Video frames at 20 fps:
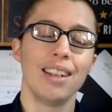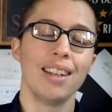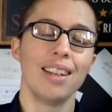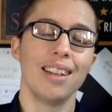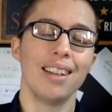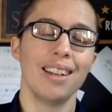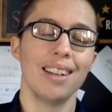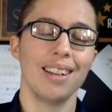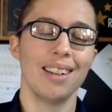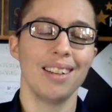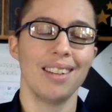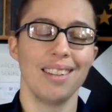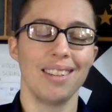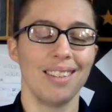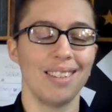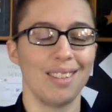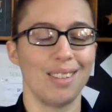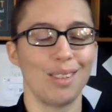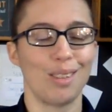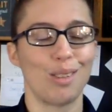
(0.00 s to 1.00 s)
Uh,
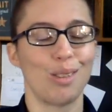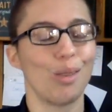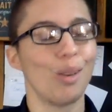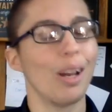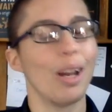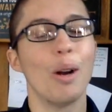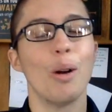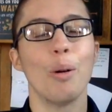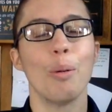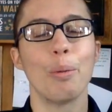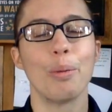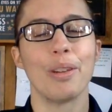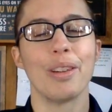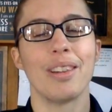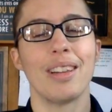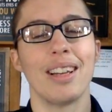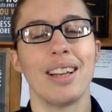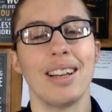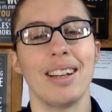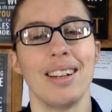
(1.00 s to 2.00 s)
so I hope
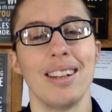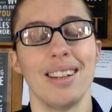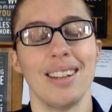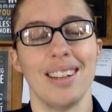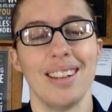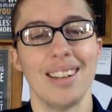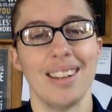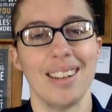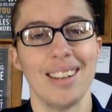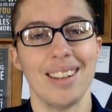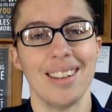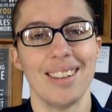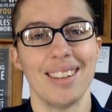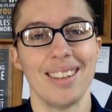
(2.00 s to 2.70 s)
that